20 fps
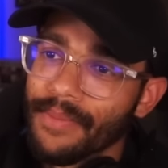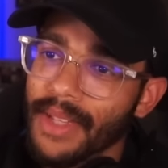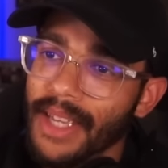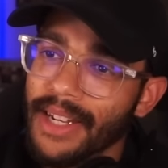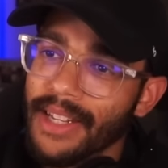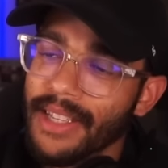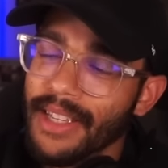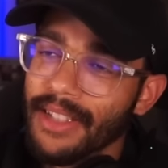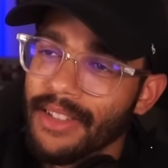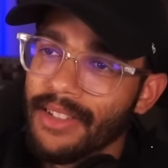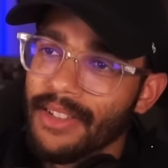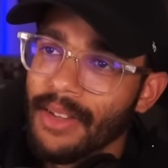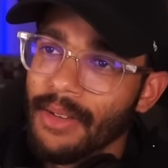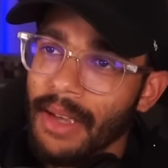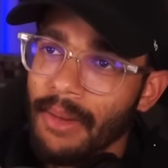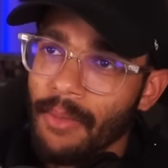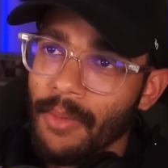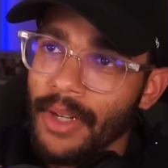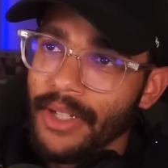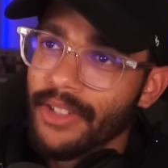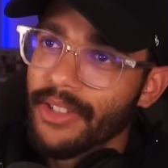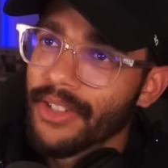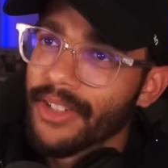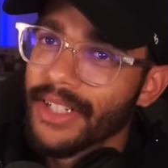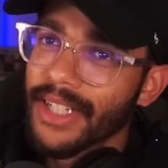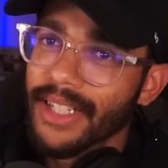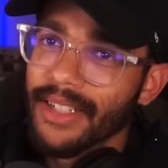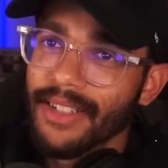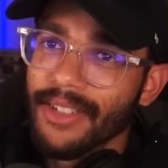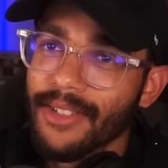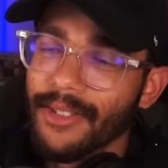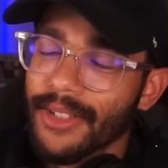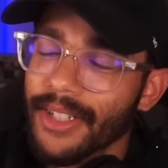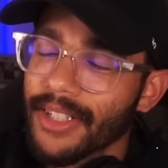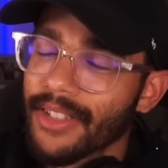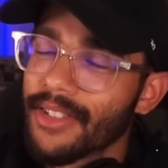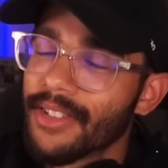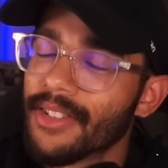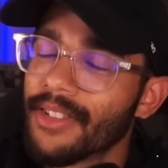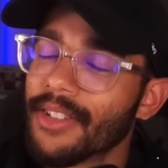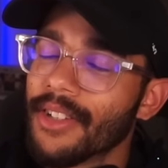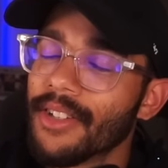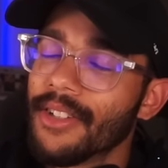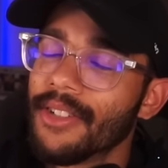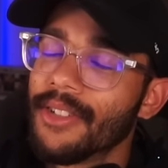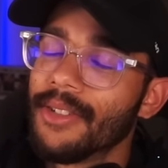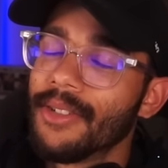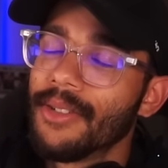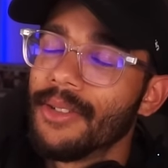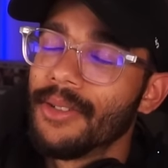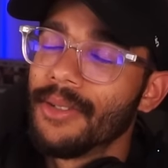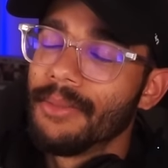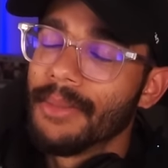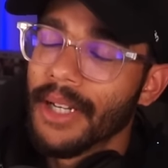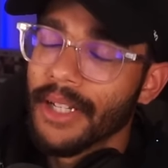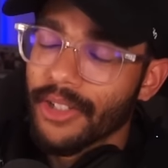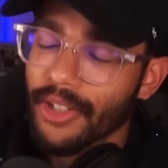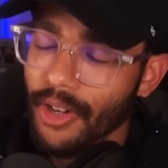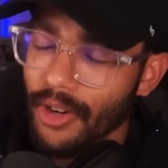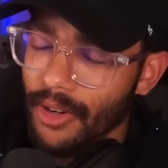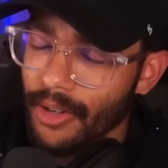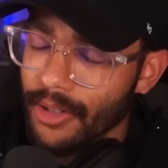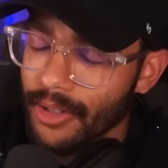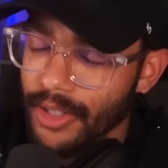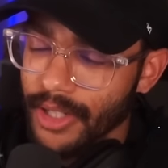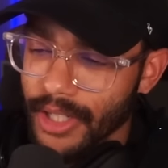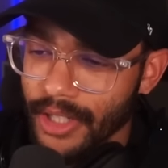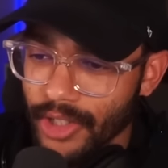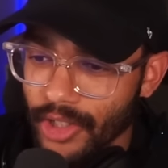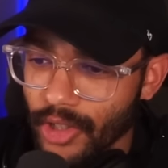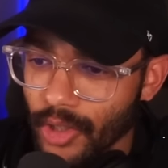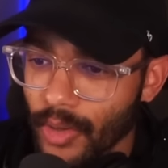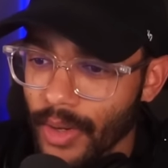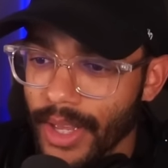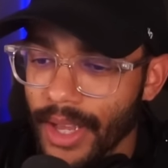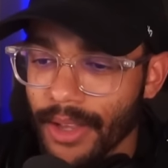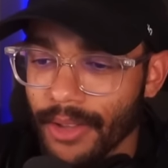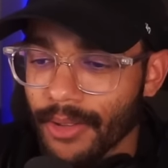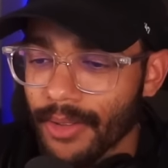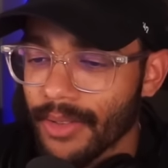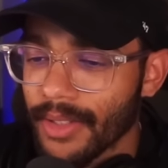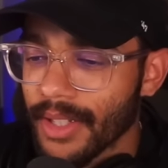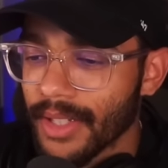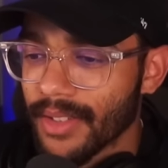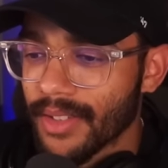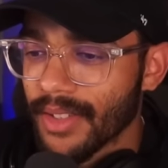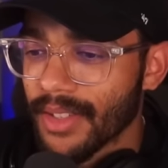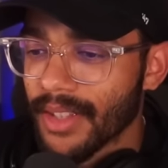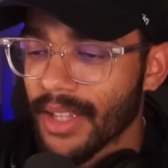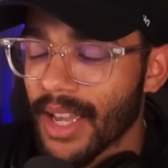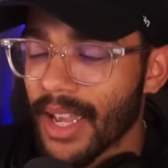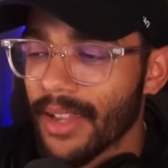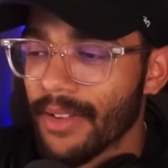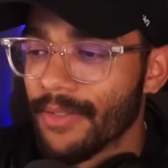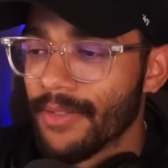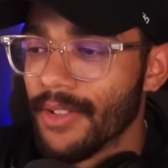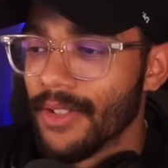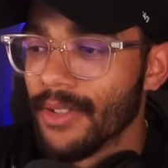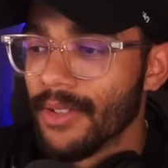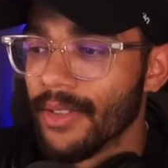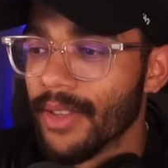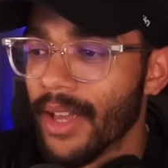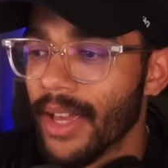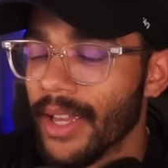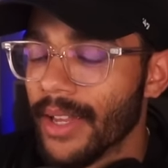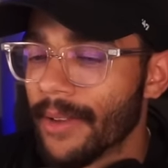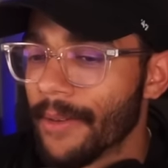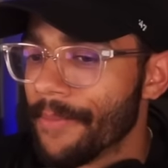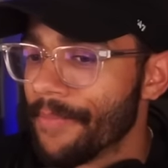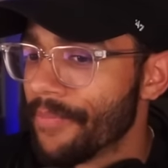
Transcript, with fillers: and it's once you're addicted to it it's so much harder to enjoy other things in life dude like